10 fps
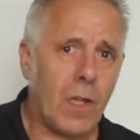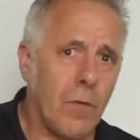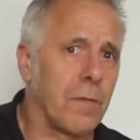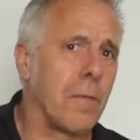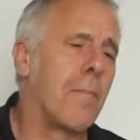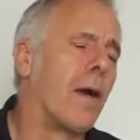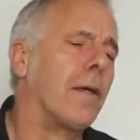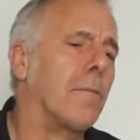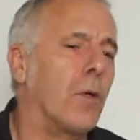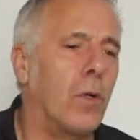with my
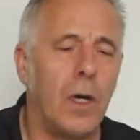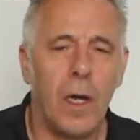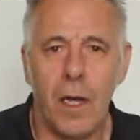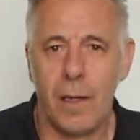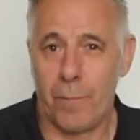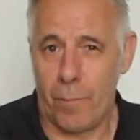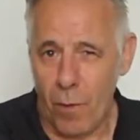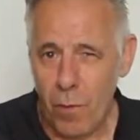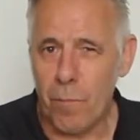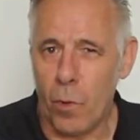partner Mo,
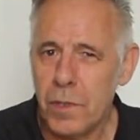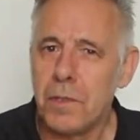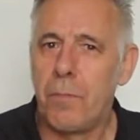our most